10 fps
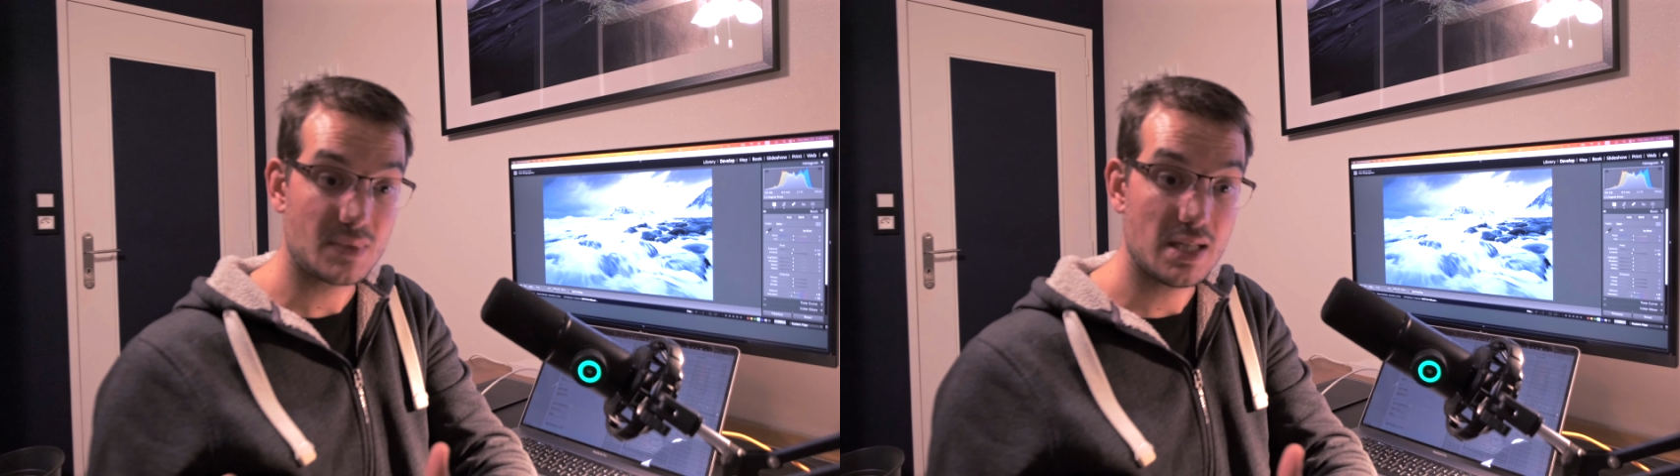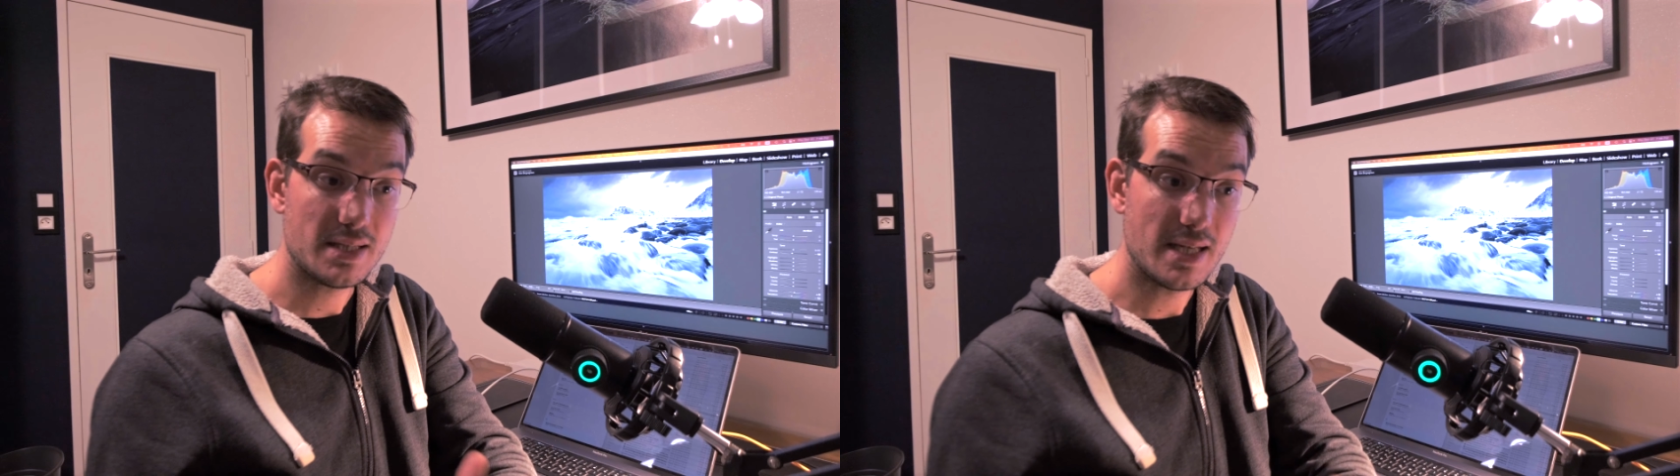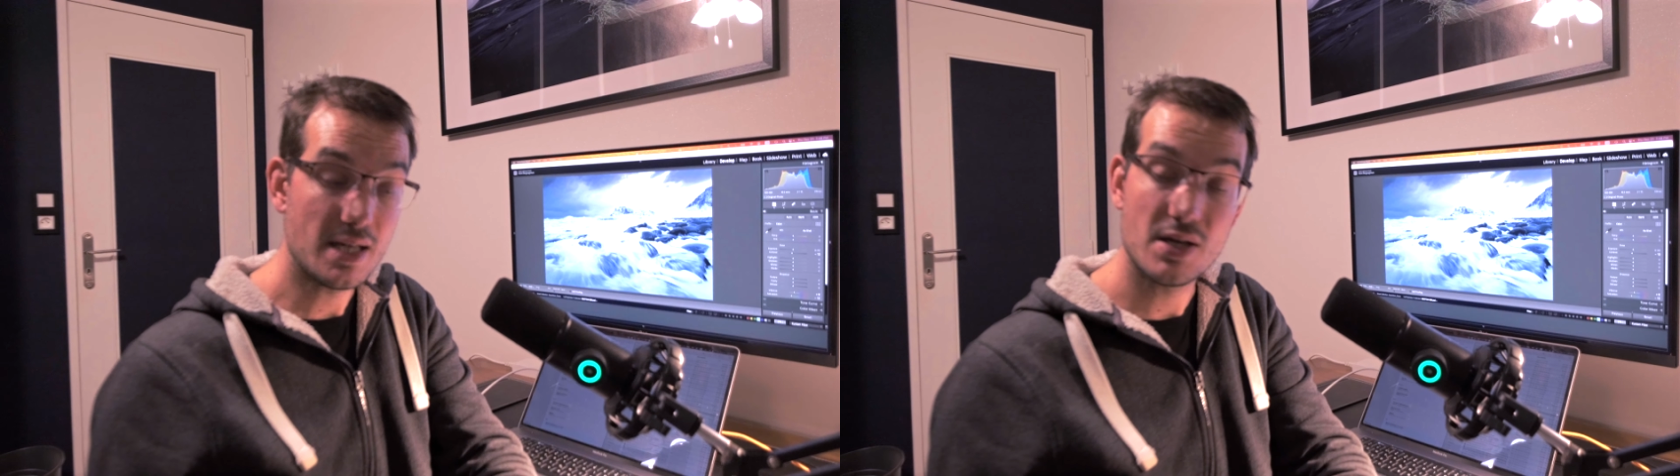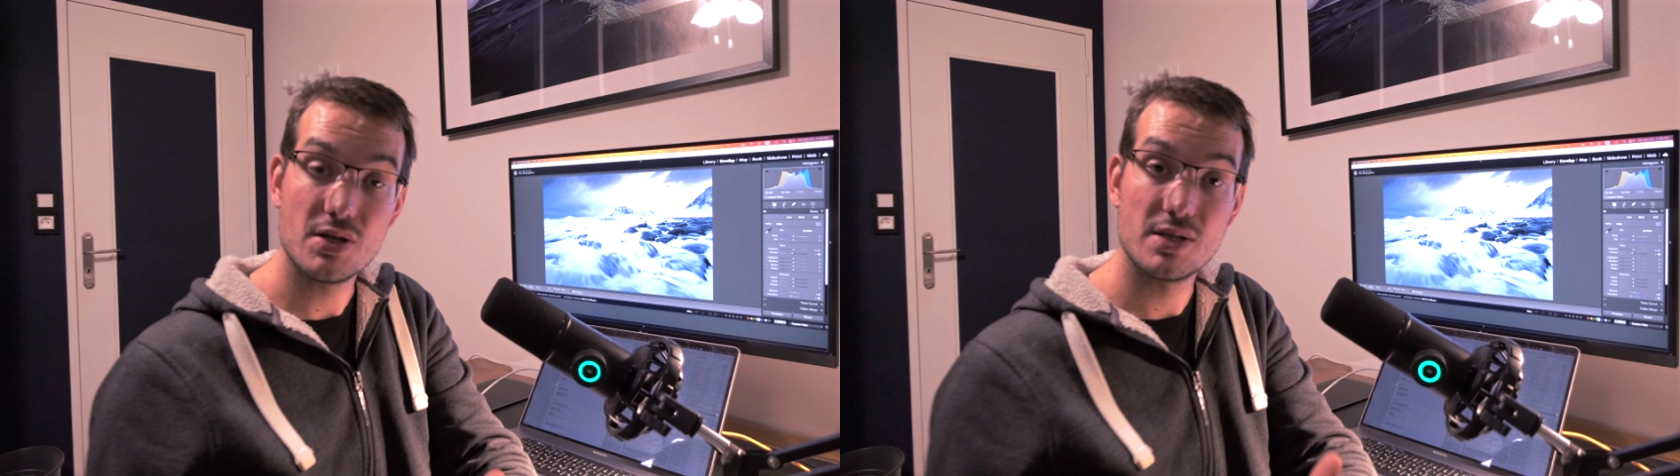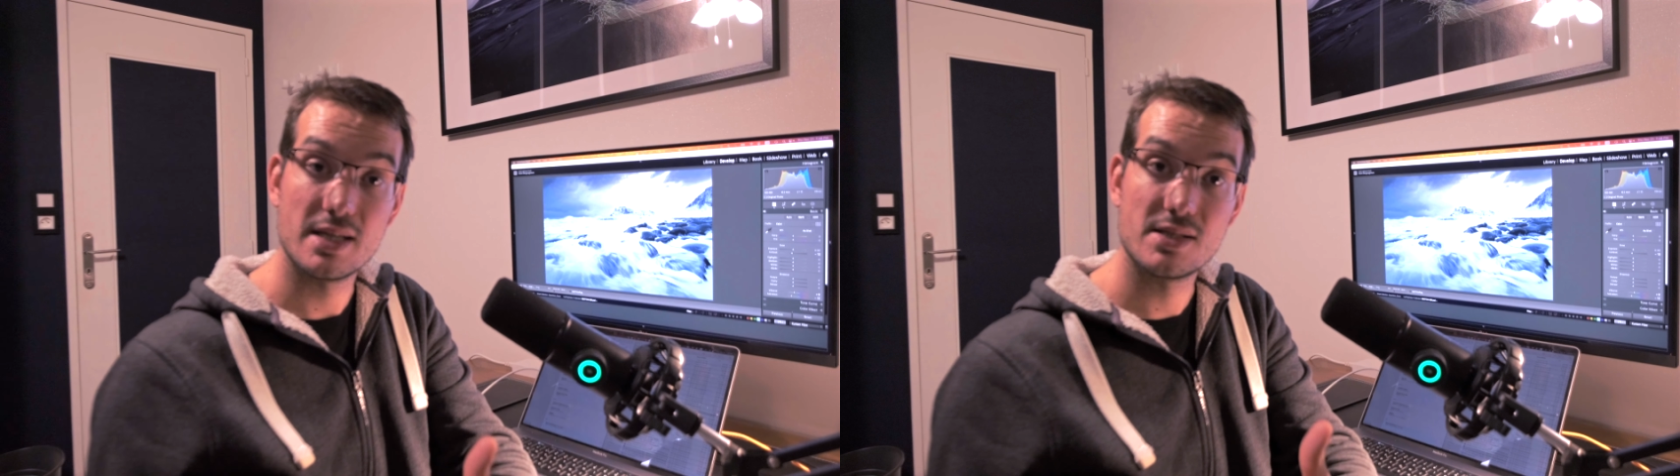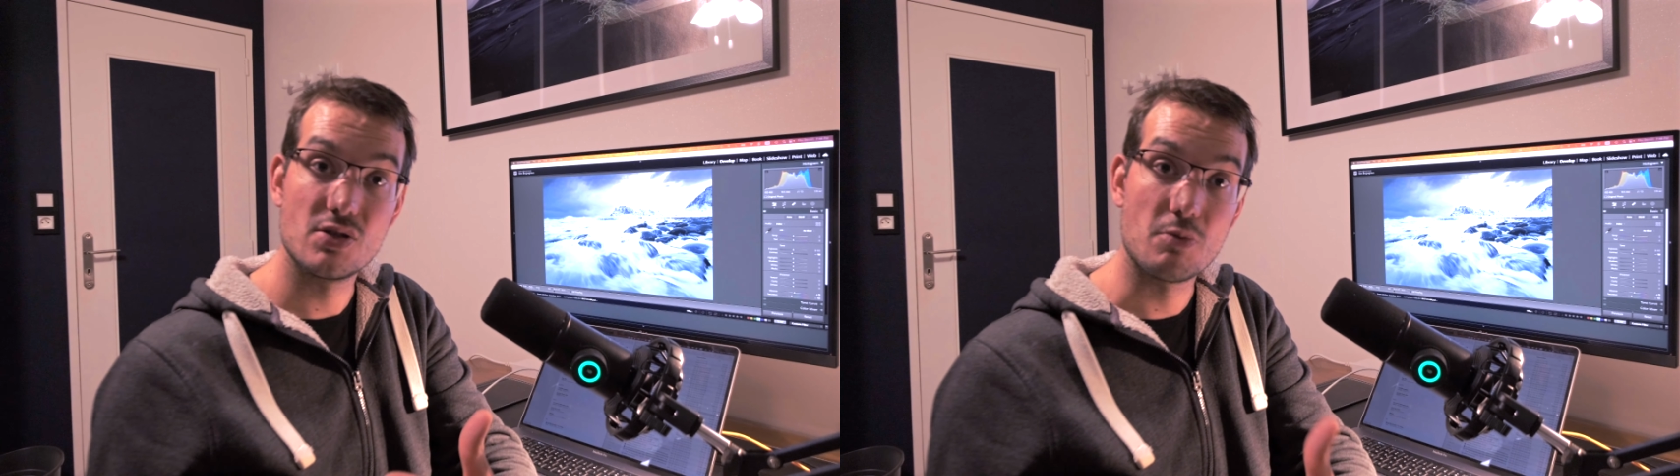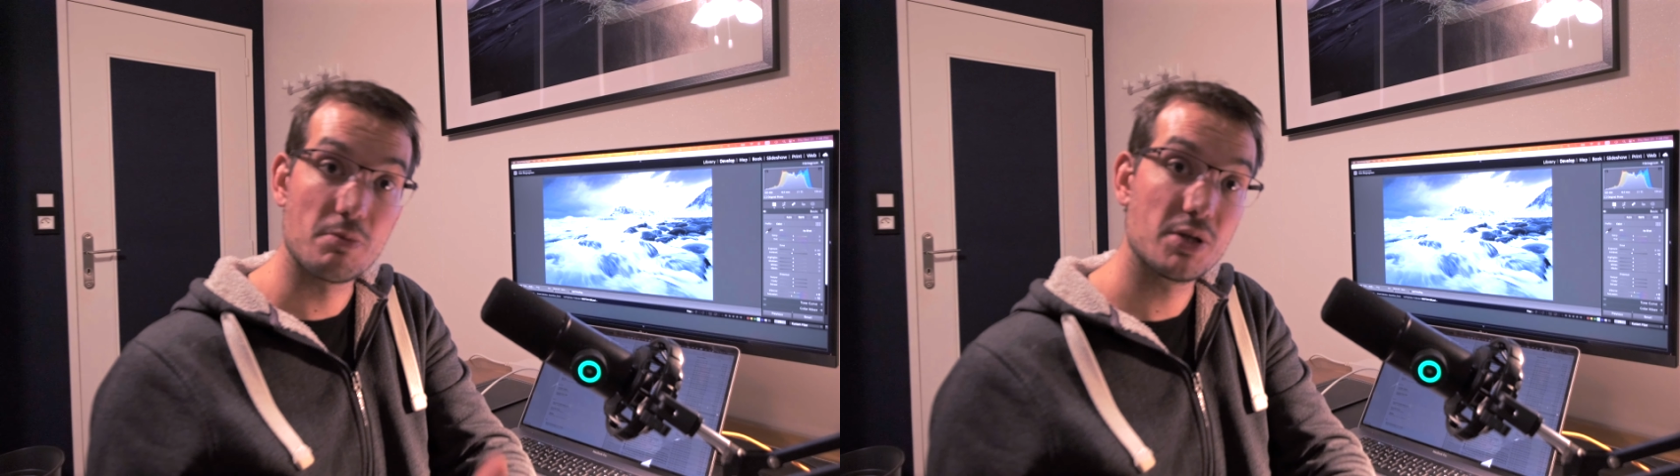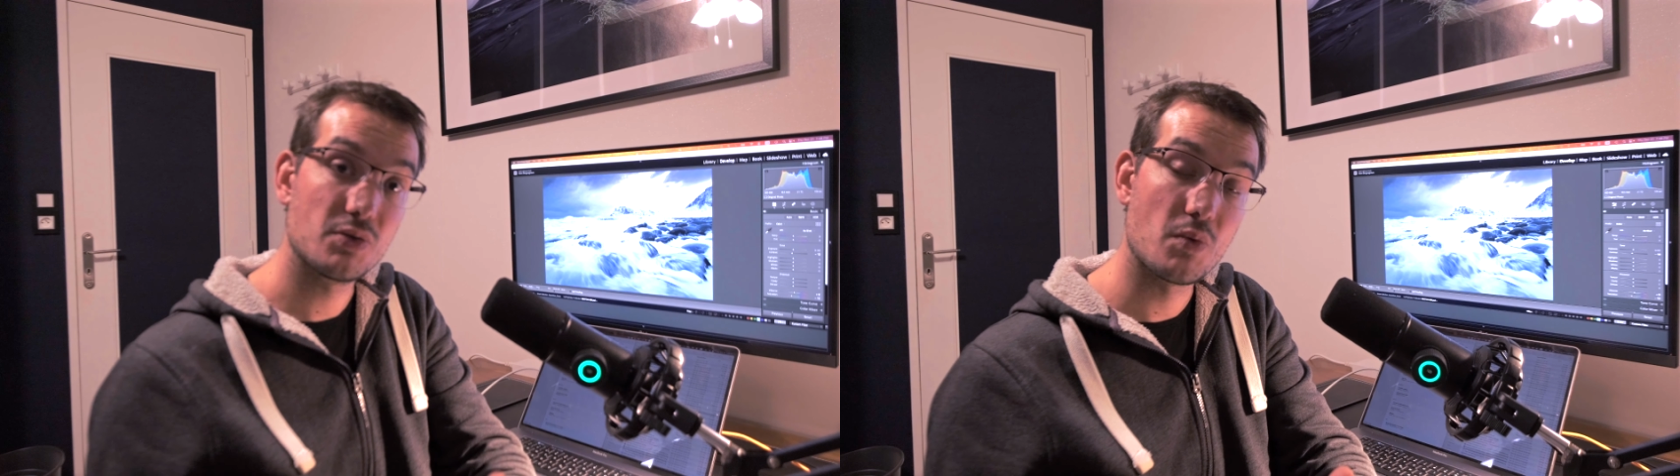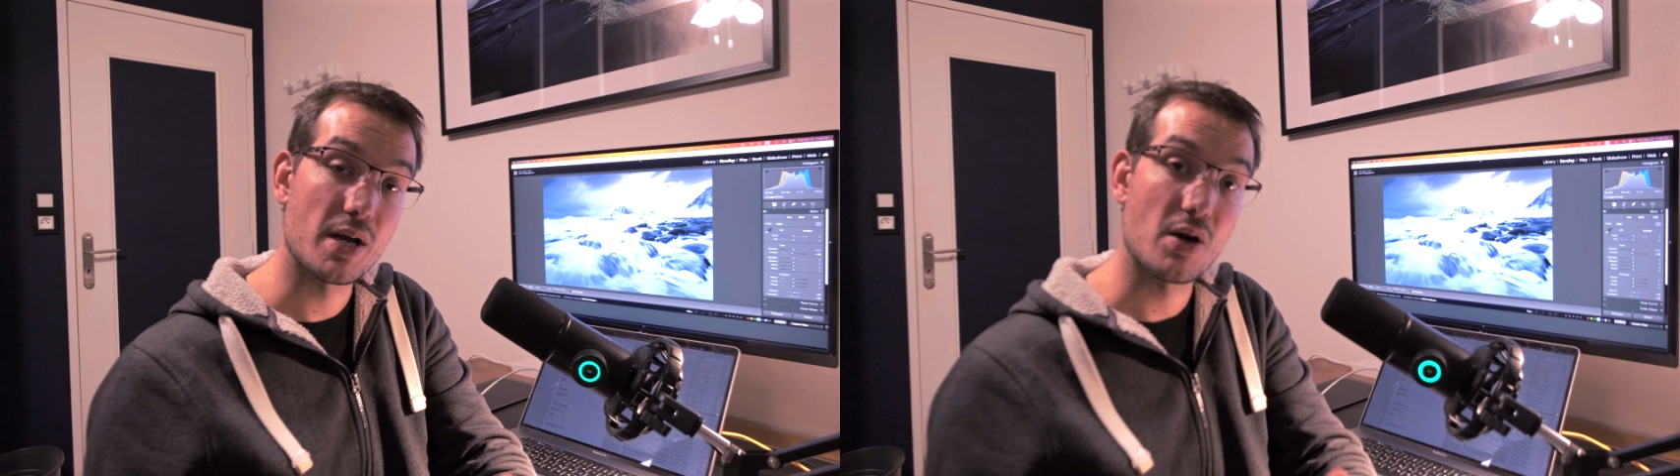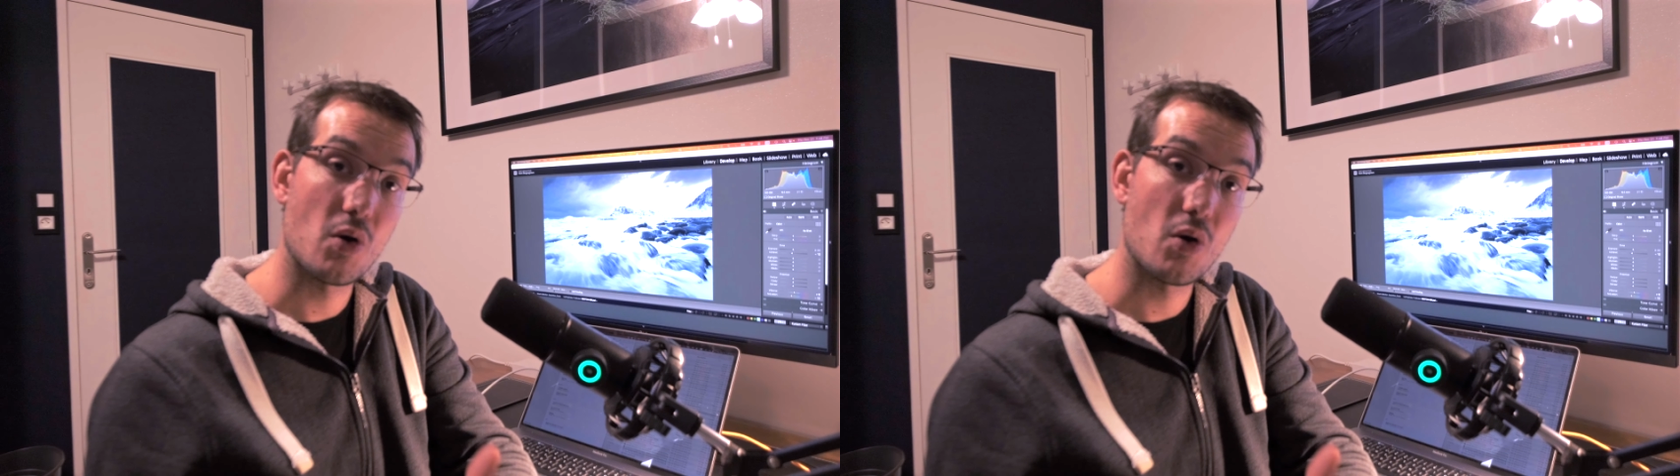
then that's the moment where